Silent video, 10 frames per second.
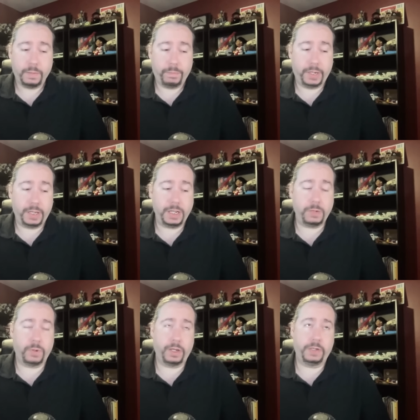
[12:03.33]
but
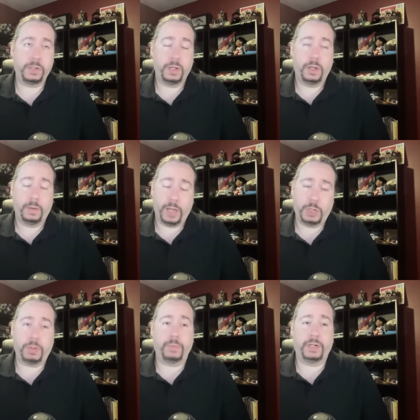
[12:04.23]
anyways,
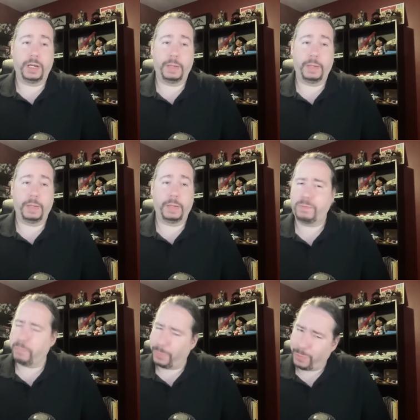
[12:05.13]
H Bomber Guy
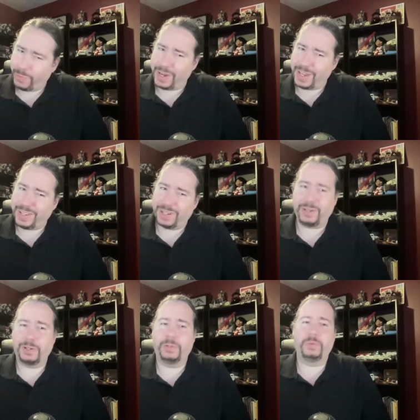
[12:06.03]
proved
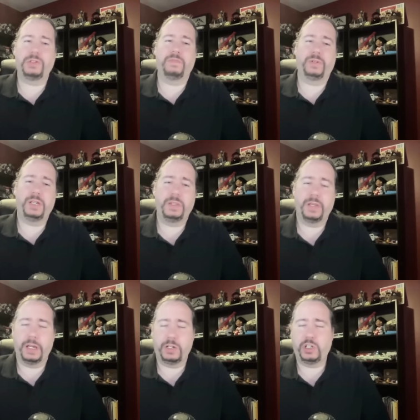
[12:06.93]
pretty
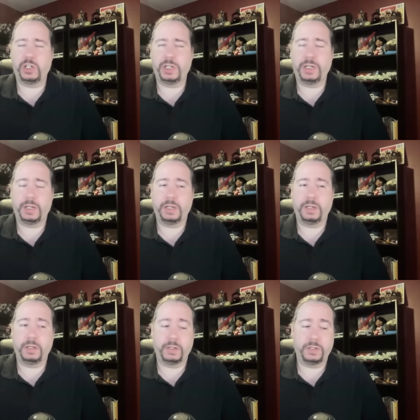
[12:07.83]
conclusively that she
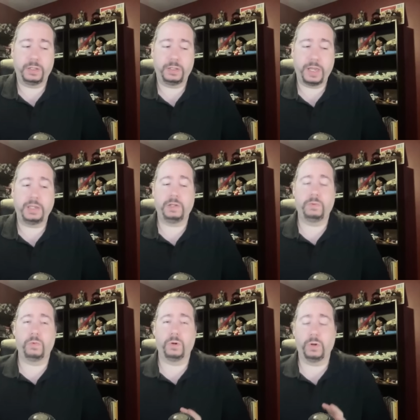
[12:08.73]
is
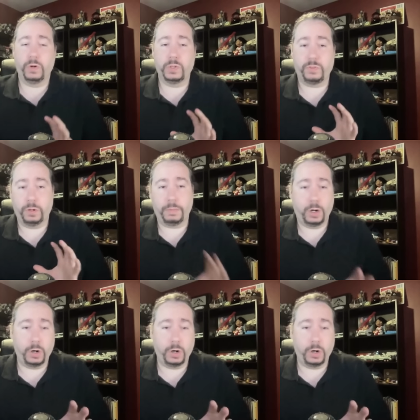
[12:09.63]
taking words from